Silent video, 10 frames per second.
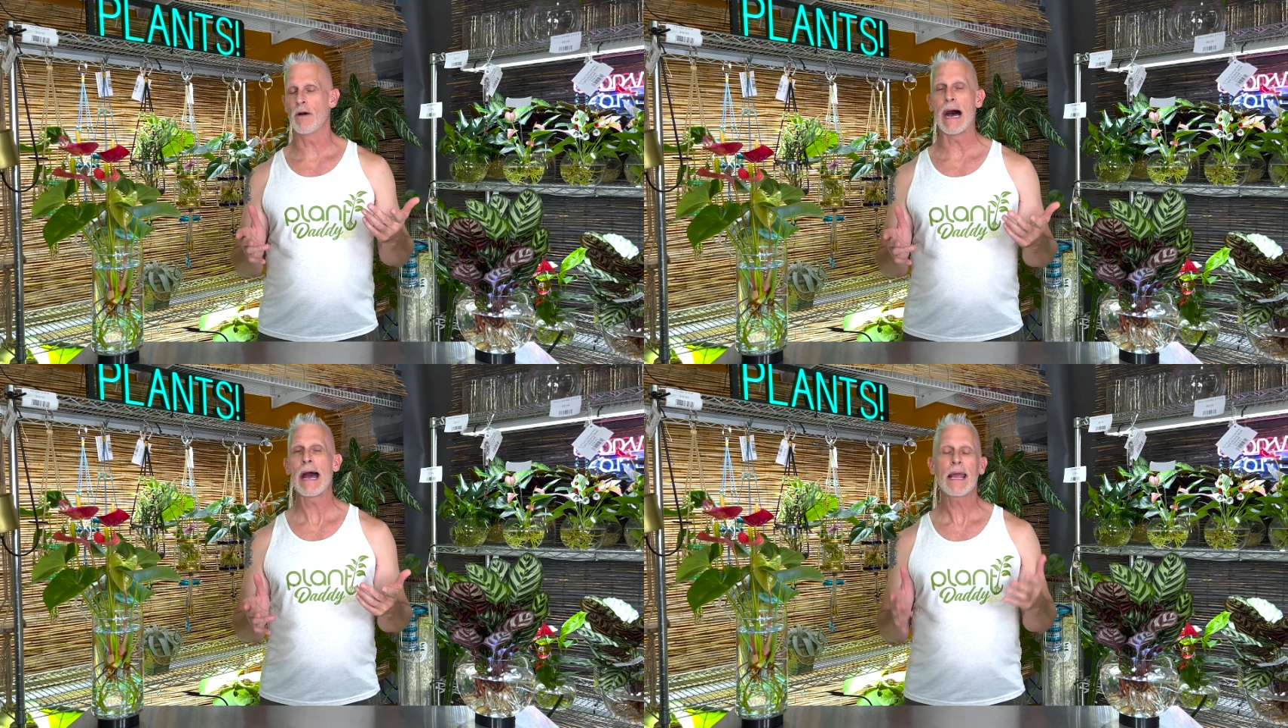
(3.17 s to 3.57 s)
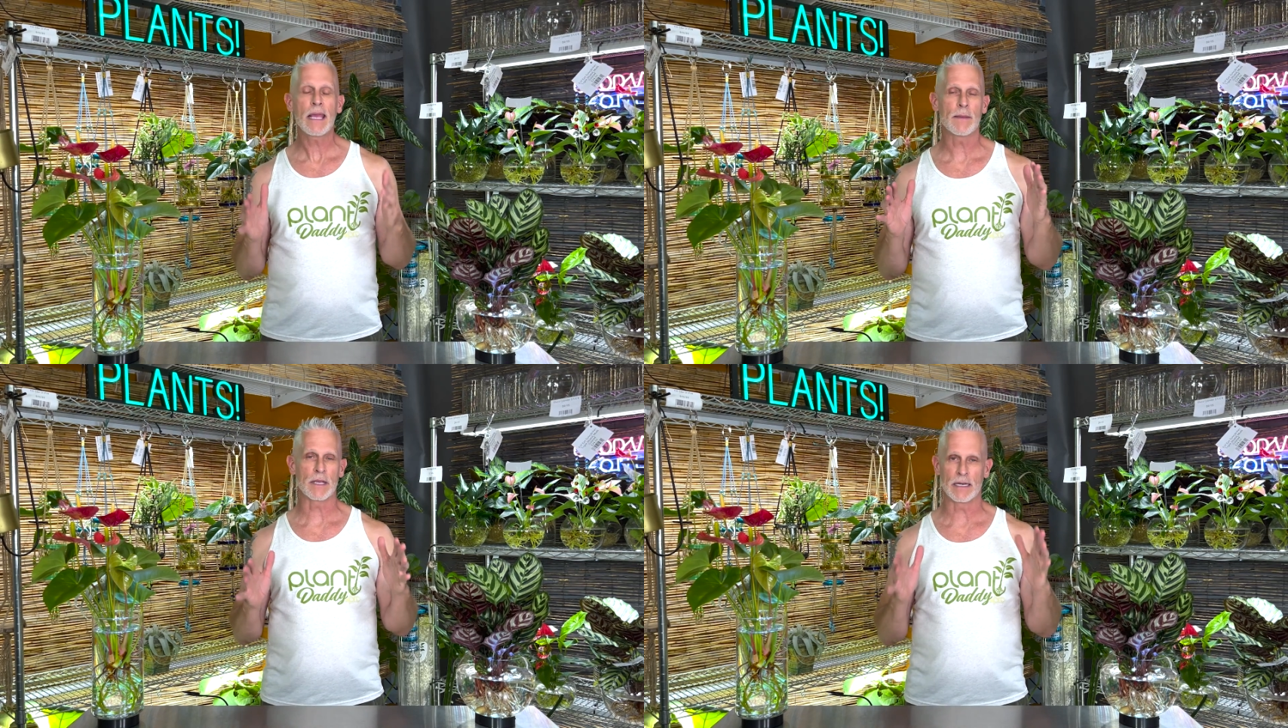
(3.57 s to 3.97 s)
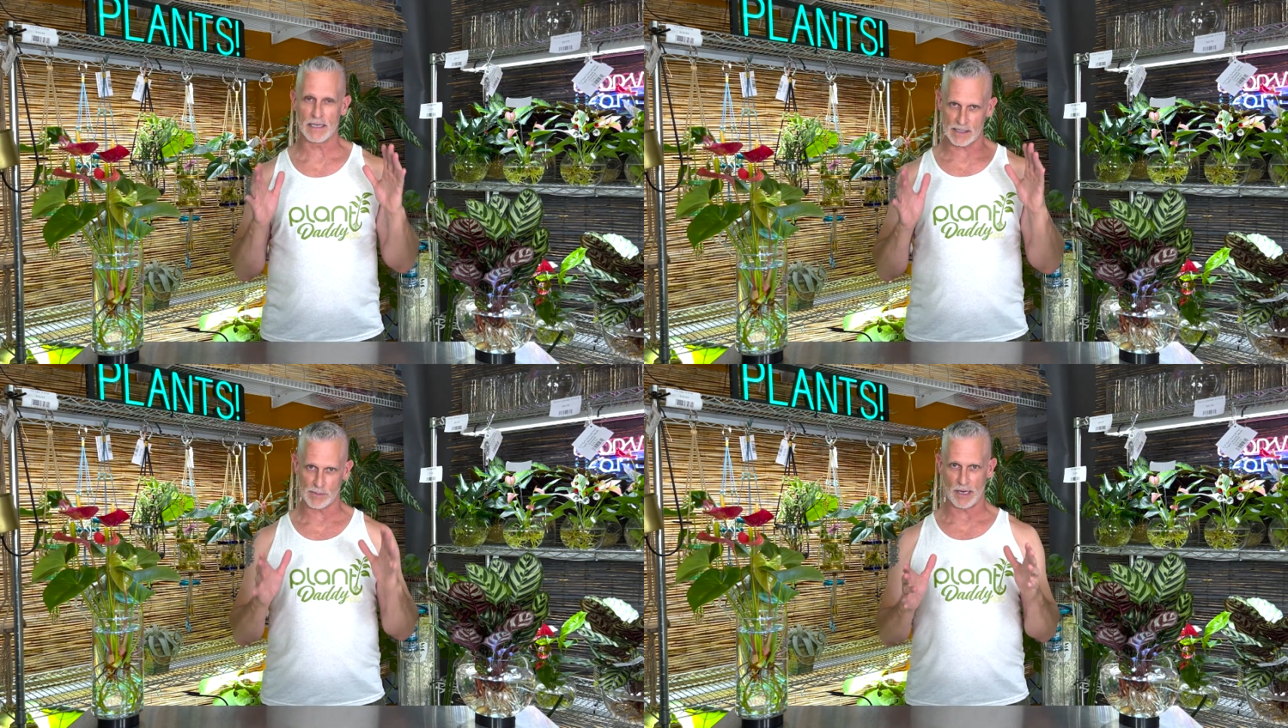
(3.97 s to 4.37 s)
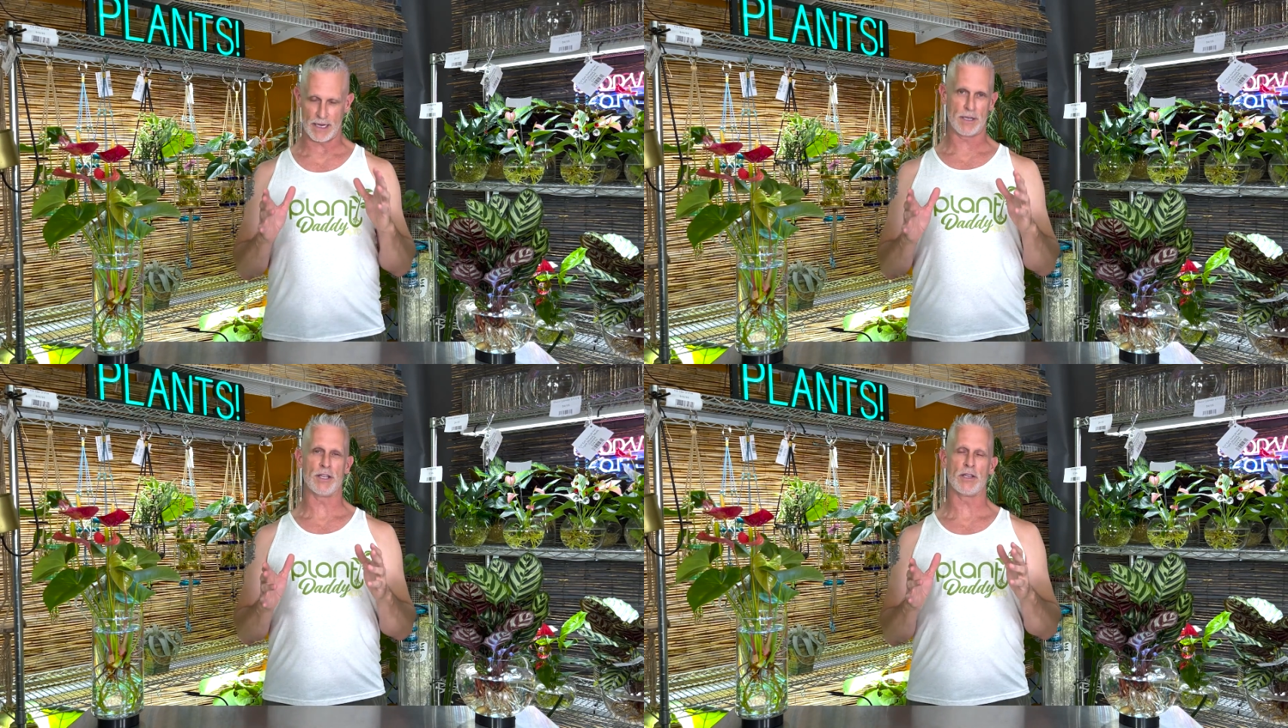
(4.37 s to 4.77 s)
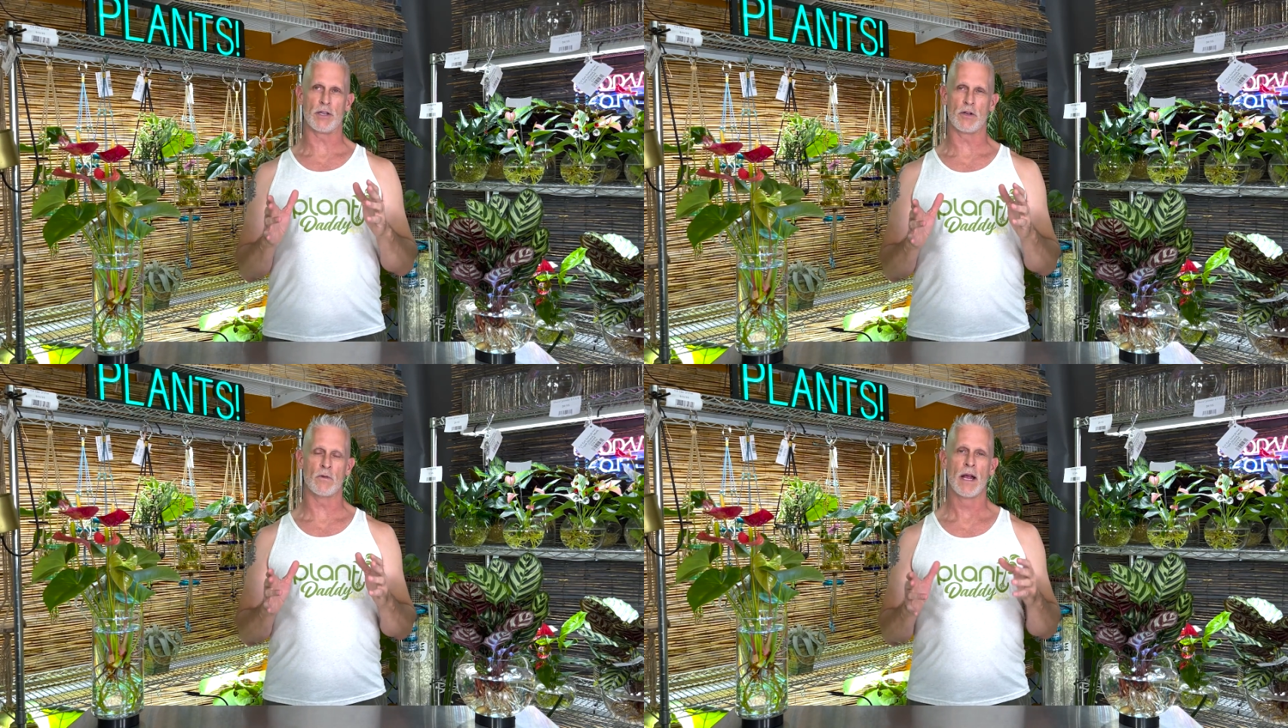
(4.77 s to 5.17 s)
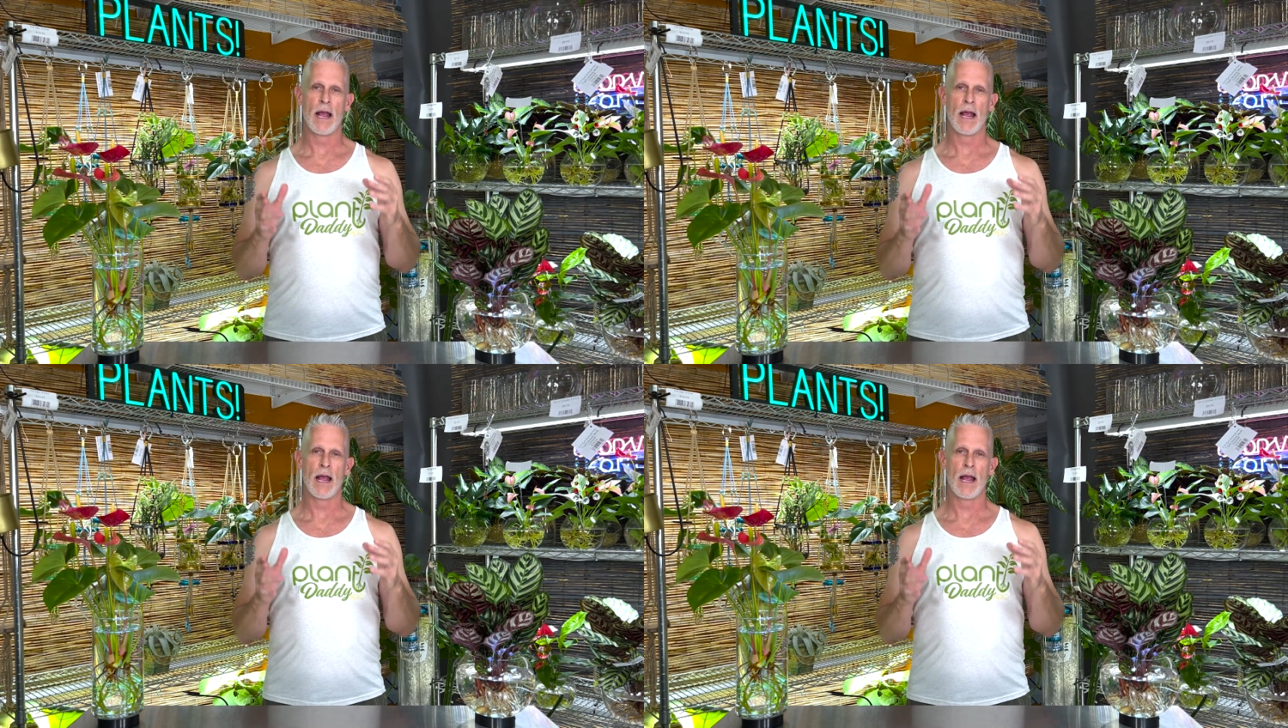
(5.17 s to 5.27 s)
I am going to explain to you